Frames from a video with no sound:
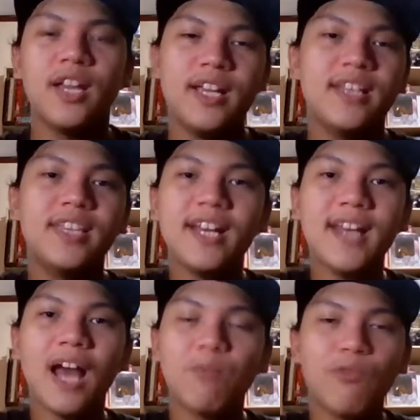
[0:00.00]
He did
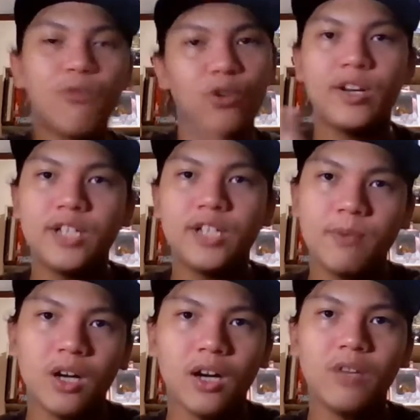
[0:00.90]
that before
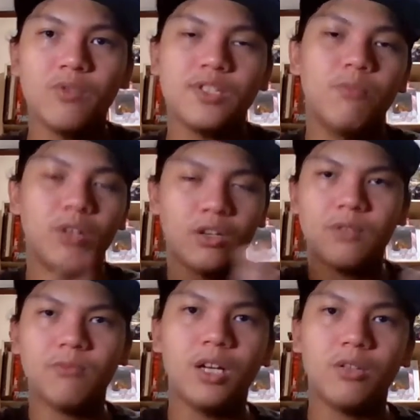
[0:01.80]
James Harden was there.
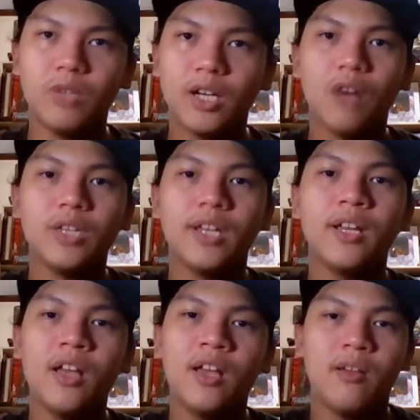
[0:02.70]
But we're counting
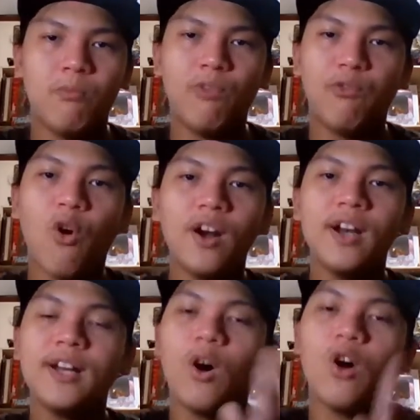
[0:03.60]

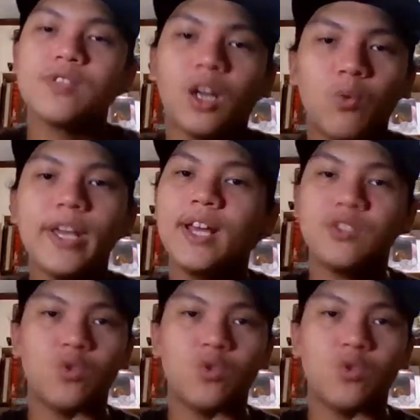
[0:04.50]
before the All-Star weekend.